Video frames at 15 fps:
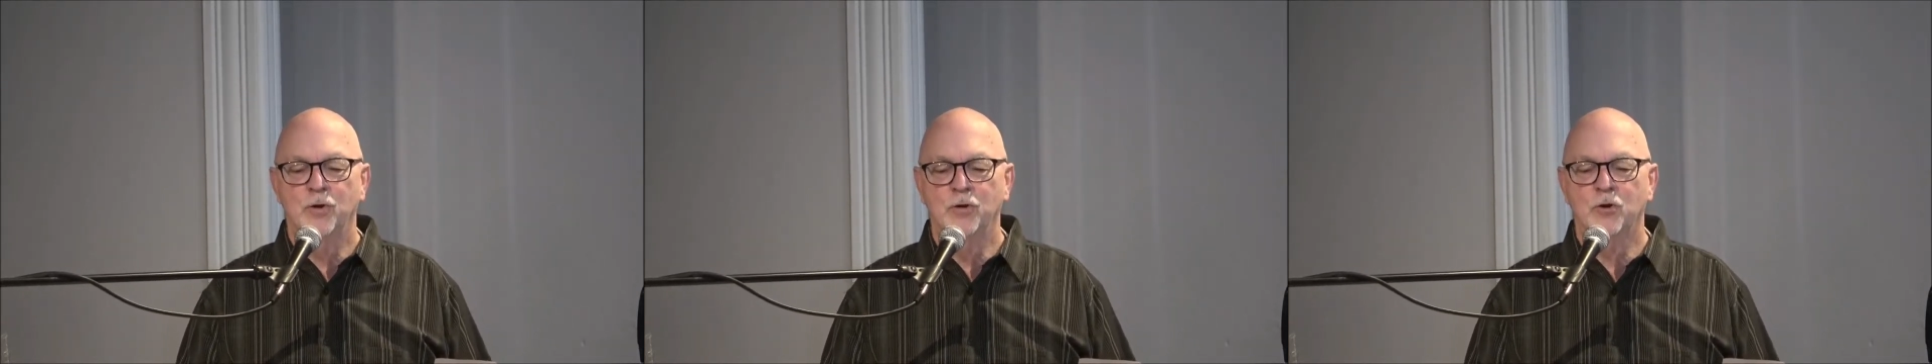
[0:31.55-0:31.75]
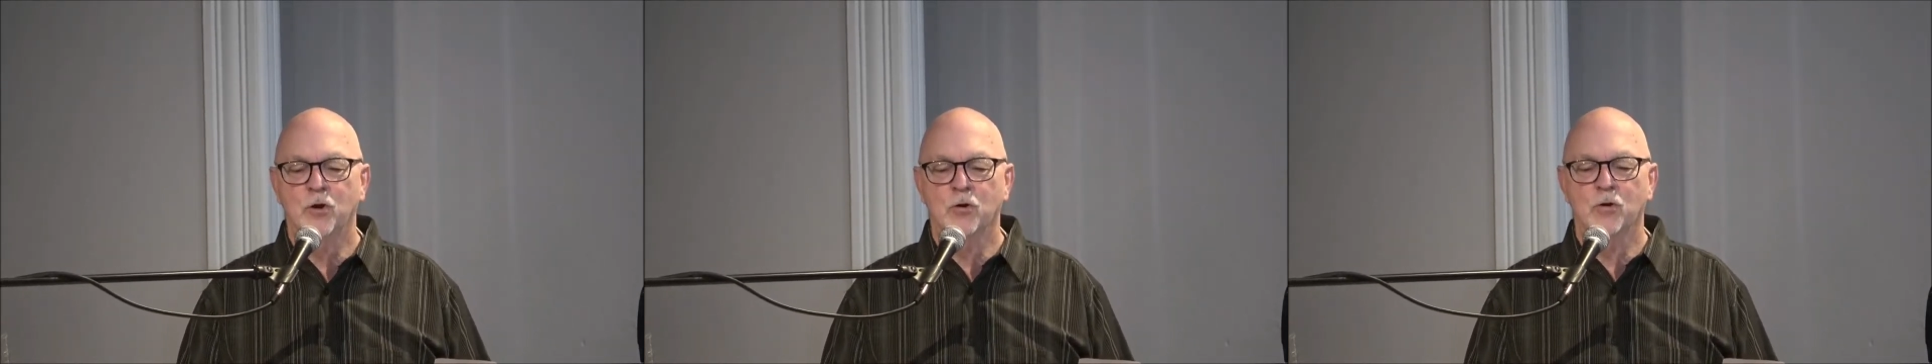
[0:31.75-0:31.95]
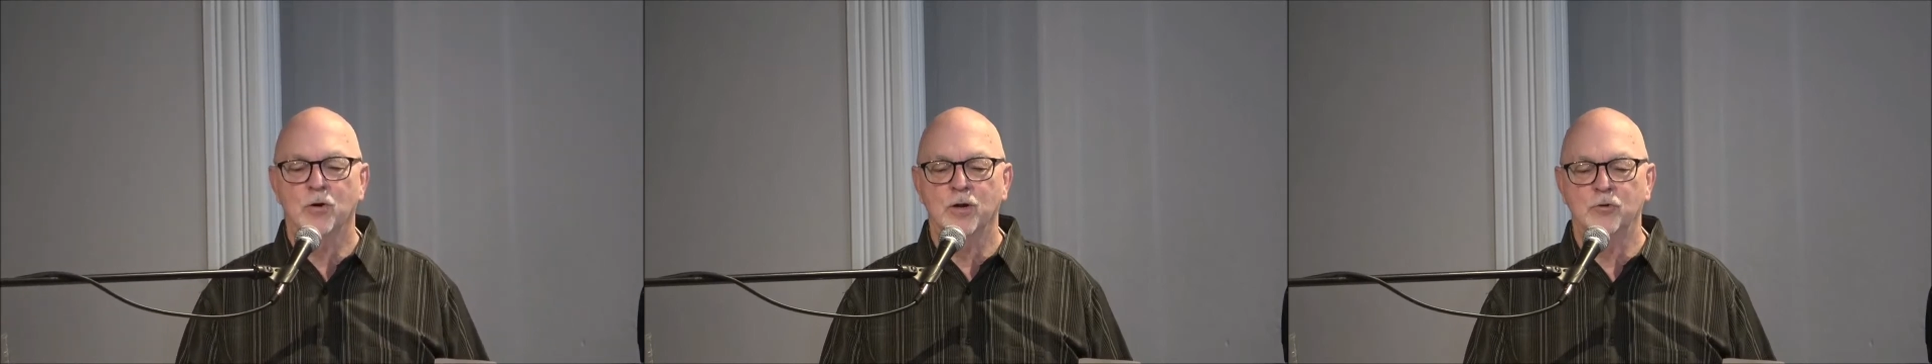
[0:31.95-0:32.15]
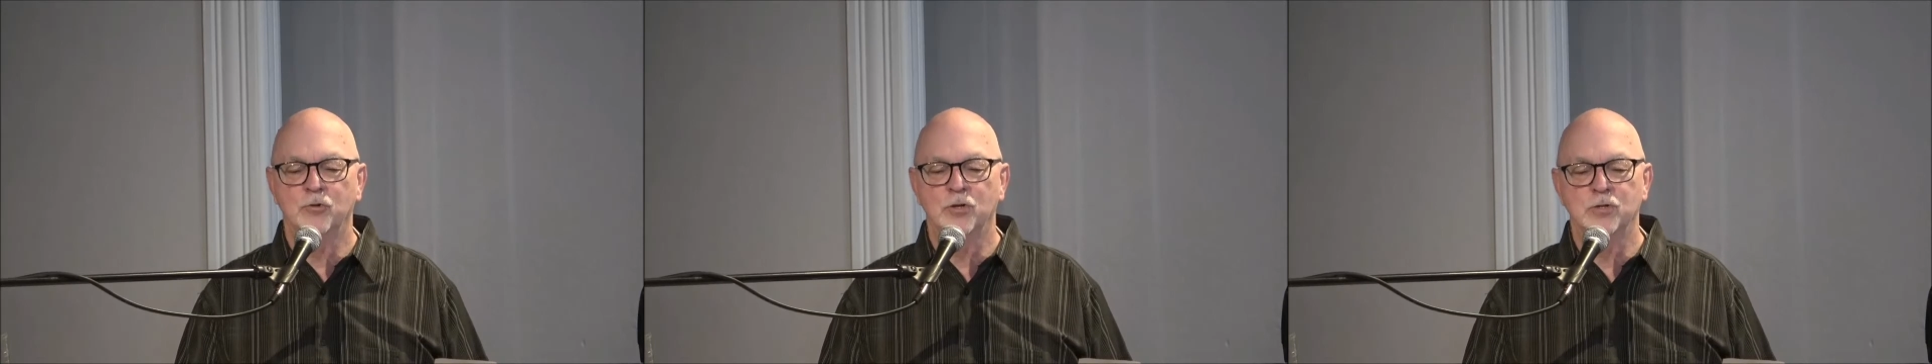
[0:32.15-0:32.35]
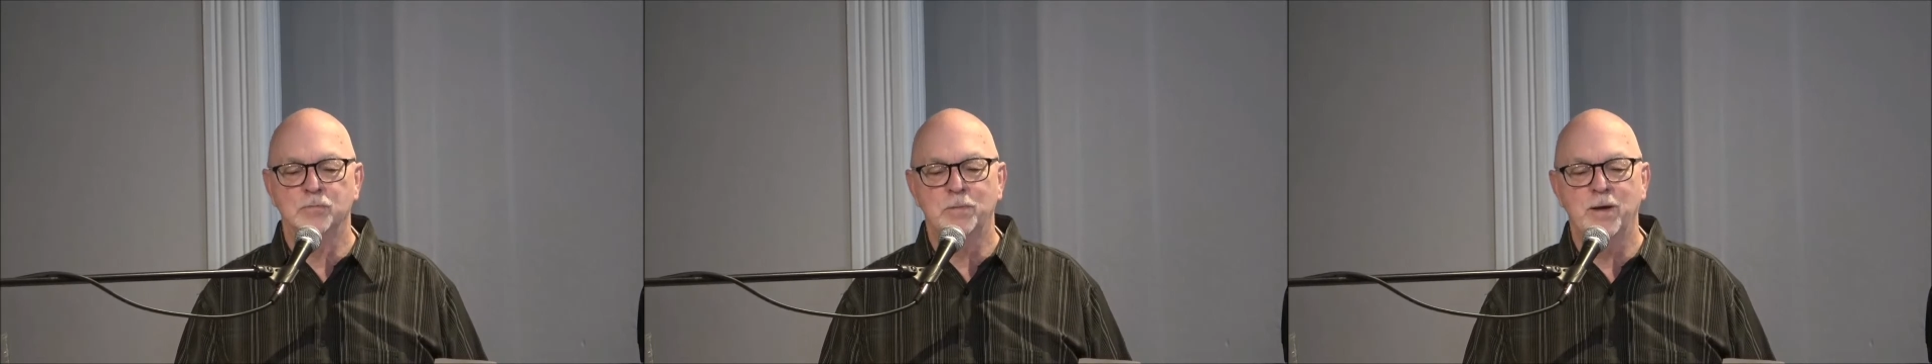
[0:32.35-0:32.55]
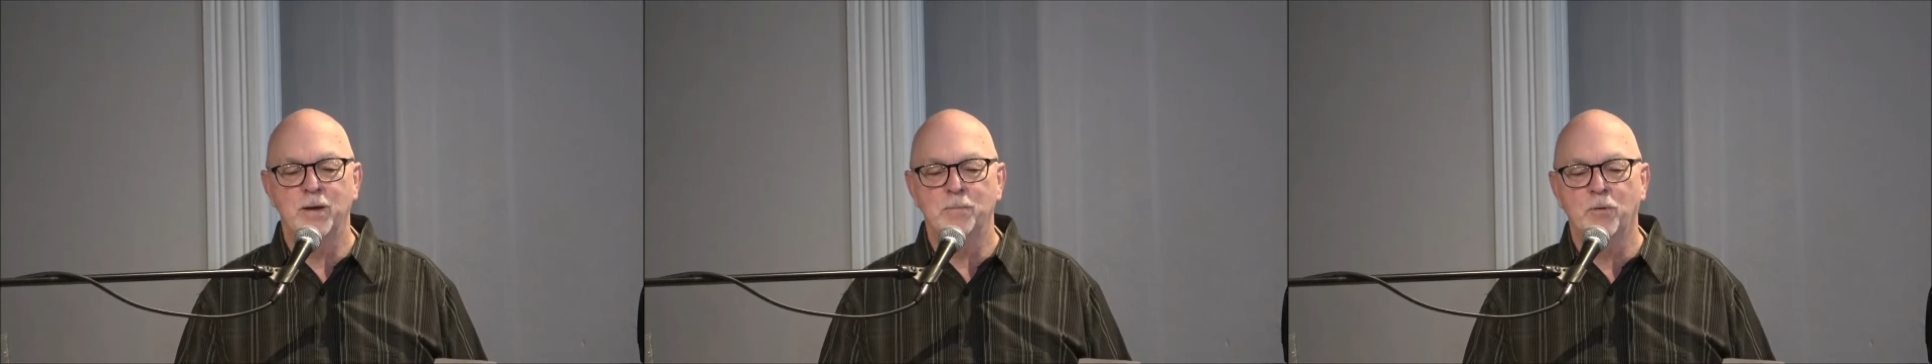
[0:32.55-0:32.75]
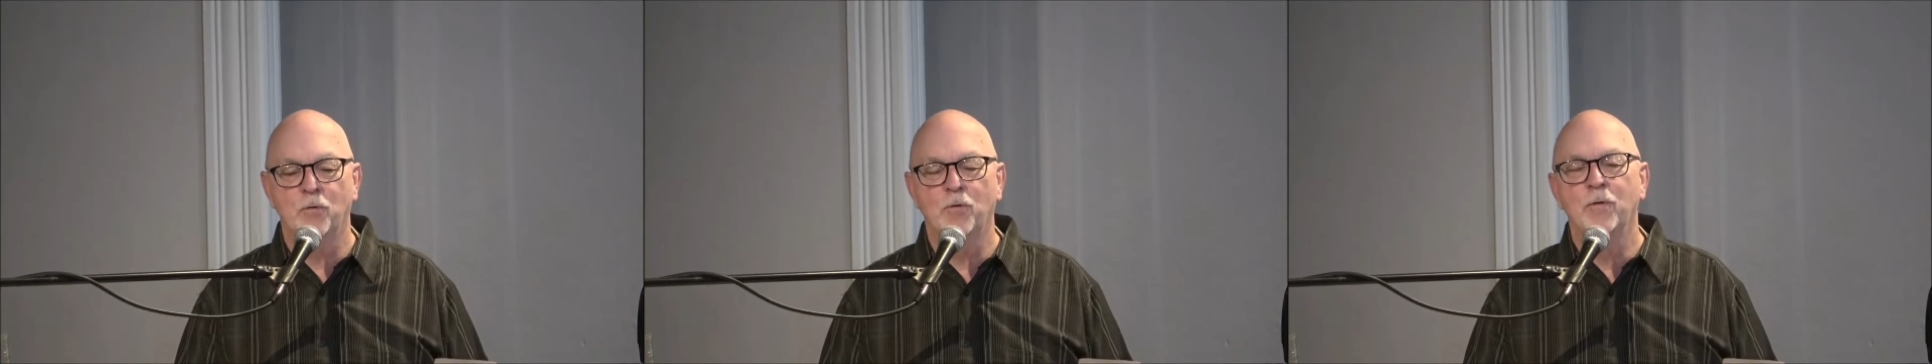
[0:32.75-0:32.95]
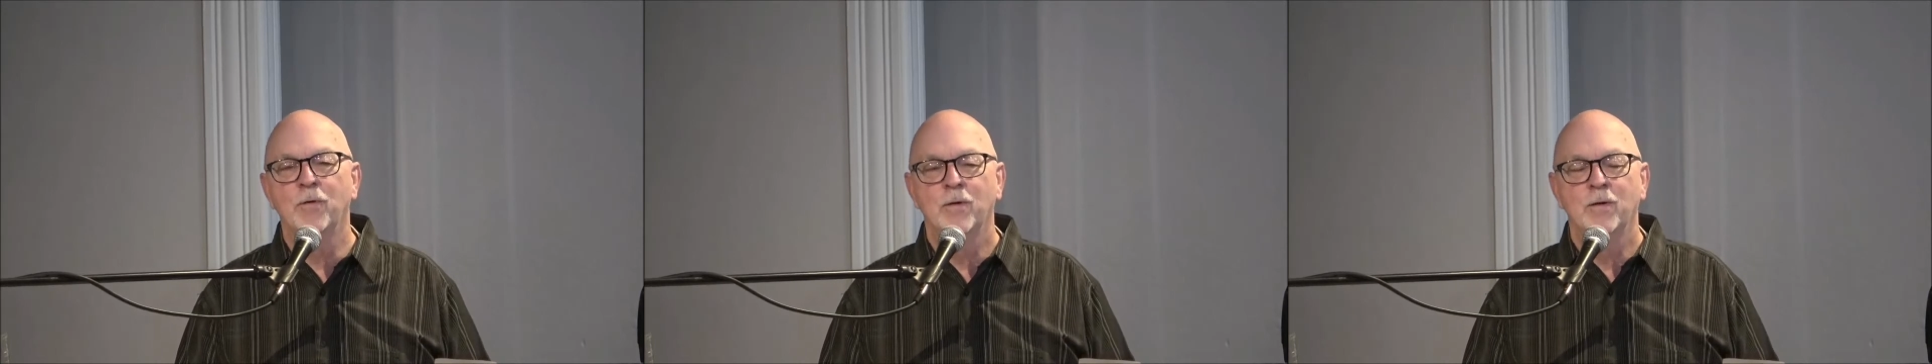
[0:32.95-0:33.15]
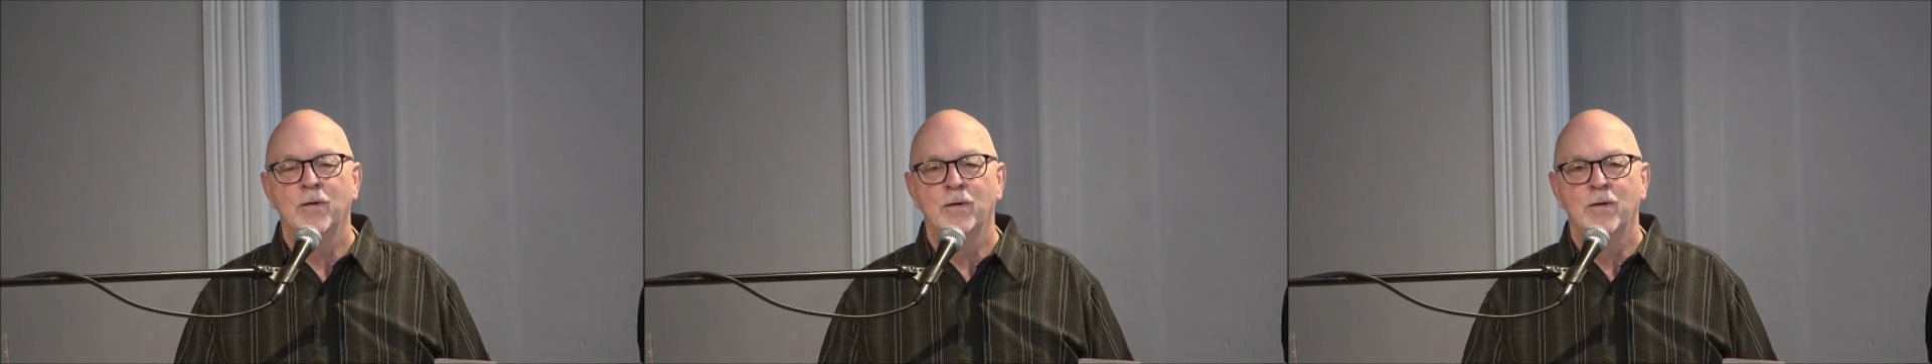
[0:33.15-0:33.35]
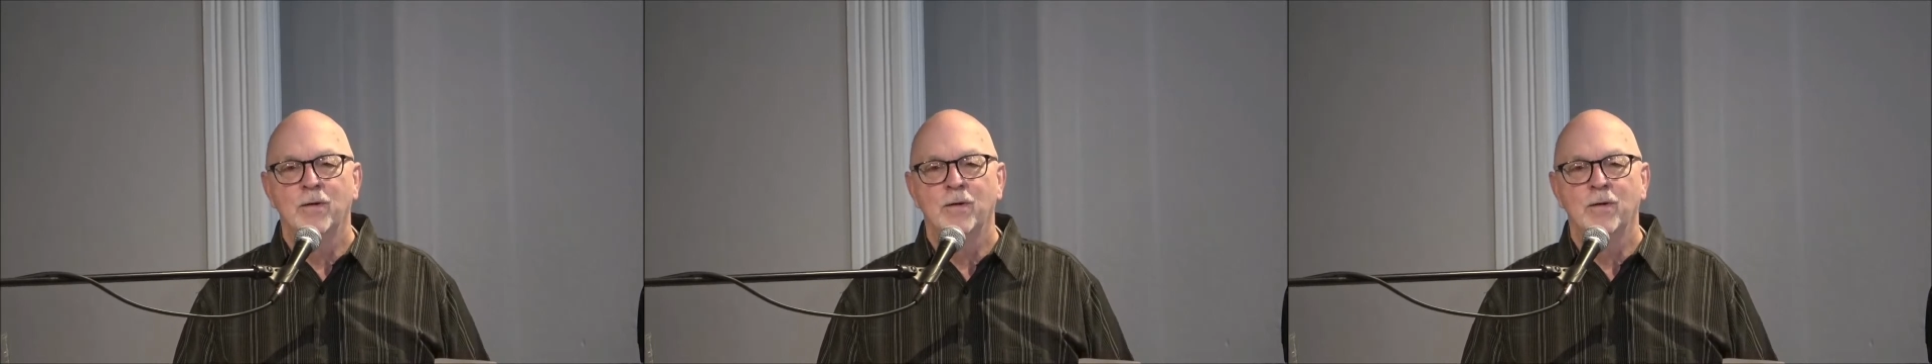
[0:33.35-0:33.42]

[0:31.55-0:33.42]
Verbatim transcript: to encourage his people.